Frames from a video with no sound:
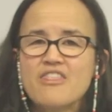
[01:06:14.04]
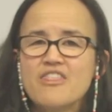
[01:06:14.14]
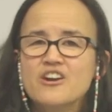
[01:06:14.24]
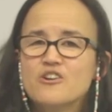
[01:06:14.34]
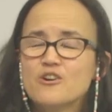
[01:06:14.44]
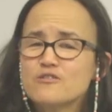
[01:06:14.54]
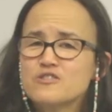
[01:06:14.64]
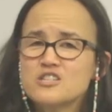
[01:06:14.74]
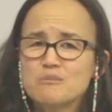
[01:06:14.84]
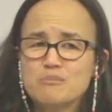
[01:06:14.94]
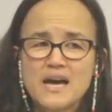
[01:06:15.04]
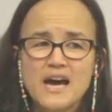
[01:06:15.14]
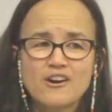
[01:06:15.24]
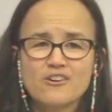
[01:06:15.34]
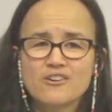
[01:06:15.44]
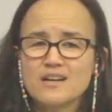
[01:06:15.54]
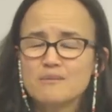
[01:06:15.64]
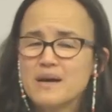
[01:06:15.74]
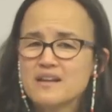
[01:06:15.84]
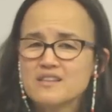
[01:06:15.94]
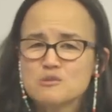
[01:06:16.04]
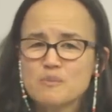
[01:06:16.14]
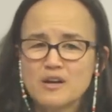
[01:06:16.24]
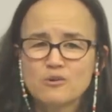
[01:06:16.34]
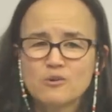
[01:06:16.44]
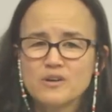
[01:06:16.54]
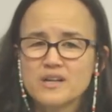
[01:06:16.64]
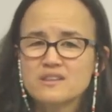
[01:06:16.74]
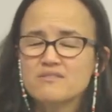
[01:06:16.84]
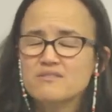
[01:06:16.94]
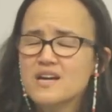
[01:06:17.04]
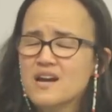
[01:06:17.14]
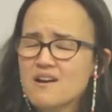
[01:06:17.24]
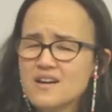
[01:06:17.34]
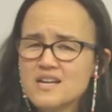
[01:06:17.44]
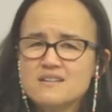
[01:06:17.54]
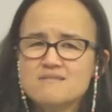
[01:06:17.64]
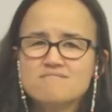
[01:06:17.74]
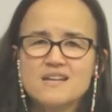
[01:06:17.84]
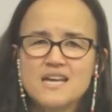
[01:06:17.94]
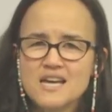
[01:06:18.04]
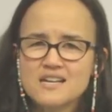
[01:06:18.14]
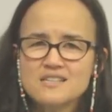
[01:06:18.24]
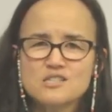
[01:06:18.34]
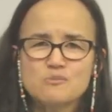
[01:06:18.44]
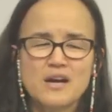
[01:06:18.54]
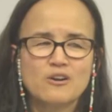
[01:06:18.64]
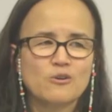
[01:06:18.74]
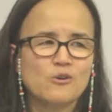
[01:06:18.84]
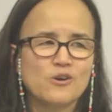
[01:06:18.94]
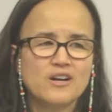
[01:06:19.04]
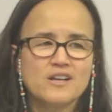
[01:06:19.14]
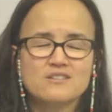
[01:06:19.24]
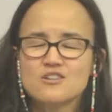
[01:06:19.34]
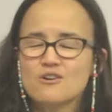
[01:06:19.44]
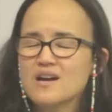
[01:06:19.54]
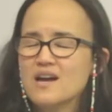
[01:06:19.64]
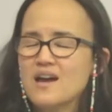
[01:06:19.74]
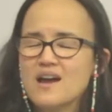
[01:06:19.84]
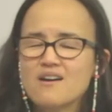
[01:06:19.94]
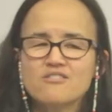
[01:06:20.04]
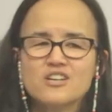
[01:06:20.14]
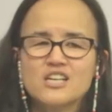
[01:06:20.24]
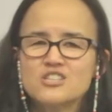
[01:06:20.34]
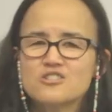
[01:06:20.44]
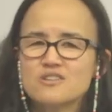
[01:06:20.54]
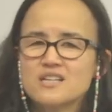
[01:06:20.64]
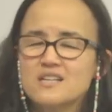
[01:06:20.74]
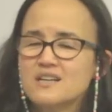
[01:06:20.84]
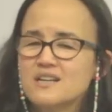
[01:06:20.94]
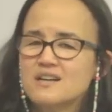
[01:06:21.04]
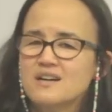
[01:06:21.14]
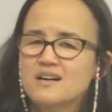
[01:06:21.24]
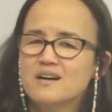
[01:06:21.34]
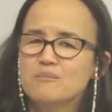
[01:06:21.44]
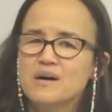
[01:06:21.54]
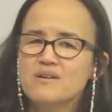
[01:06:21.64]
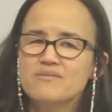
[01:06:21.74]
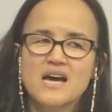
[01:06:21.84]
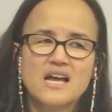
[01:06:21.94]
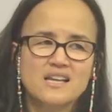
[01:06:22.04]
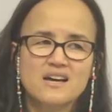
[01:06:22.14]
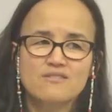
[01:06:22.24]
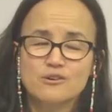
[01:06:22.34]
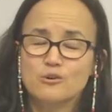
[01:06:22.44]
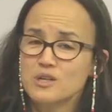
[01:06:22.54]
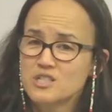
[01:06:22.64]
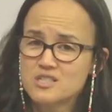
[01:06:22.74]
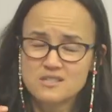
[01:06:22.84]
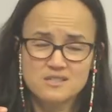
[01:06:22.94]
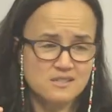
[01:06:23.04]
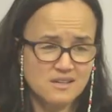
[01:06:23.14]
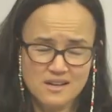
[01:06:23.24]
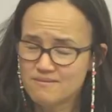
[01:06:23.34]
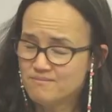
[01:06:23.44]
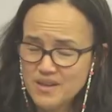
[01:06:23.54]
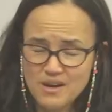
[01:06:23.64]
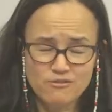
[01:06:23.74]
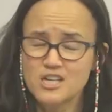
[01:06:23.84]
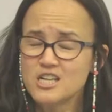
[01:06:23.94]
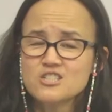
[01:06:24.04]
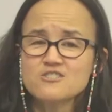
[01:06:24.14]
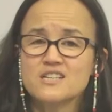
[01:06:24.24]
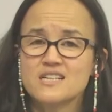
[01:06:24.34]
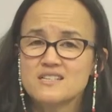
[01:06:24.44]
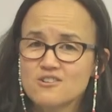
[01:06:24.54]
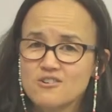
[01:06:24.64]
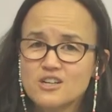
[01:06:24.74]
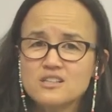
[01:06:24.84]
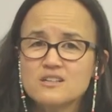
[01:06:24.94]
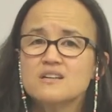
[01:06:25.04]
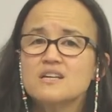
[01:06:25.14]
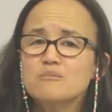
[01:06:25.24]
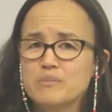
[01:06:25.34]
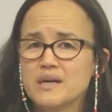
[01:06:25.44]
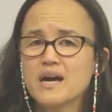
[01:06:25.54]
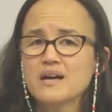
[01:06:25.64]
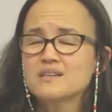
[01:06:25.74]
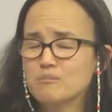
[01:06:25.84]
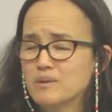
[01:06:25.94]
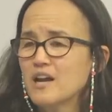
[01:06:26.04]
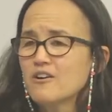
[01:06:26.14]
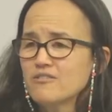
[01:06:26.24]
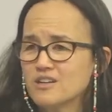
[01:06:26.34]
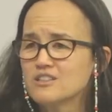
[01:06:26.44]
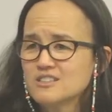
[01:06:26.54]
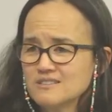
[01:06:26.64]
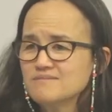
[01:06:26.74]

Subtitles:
the nerves to the bladder come out of the spinal cord at the very end of the spinal cord, and so every injury above that level, which is every injury, is going to impact the bladder function.